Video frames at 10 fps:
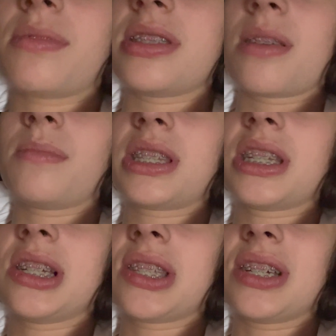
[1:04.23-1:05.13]
in them
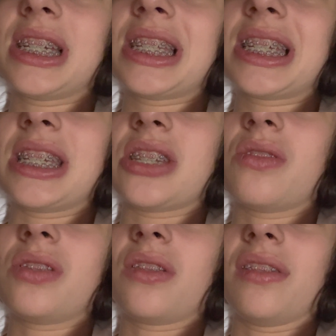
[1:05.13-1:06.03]
still. So I just like don't
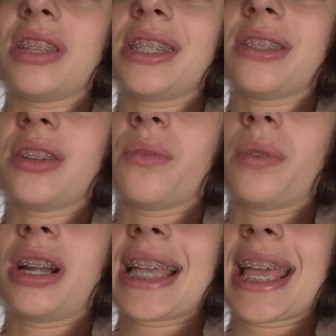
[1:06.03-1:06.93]
know how this is gonna
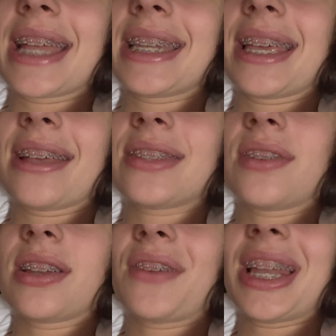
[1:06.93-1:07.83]
work. And I guess we're
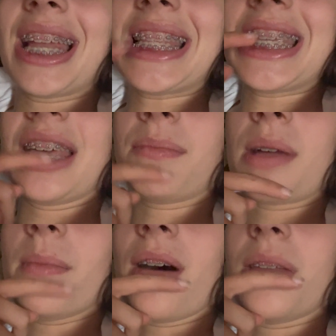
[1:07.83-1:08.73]
gonna find out and see. Like my
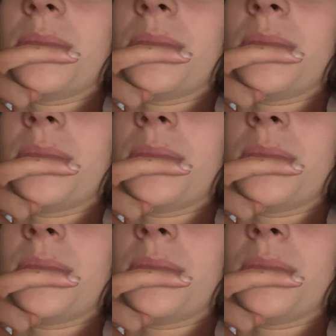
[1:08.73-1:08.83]
bottom